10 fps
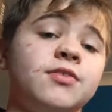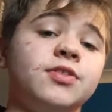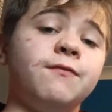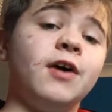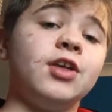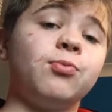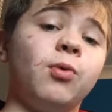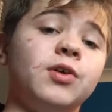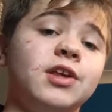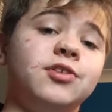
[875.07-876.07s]
The first
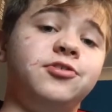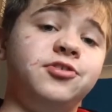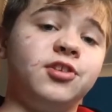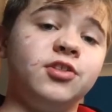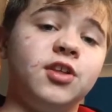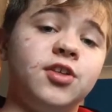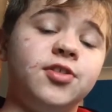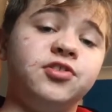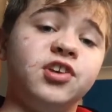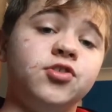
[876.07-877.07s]
one is
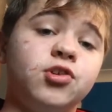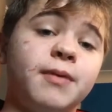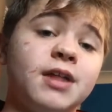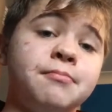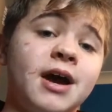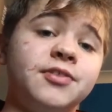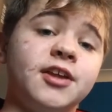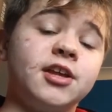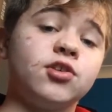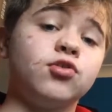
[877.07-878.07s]
the gingerbread man
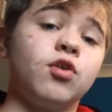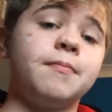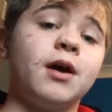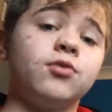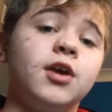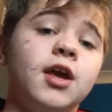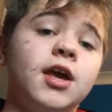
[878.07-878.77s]
telling a story about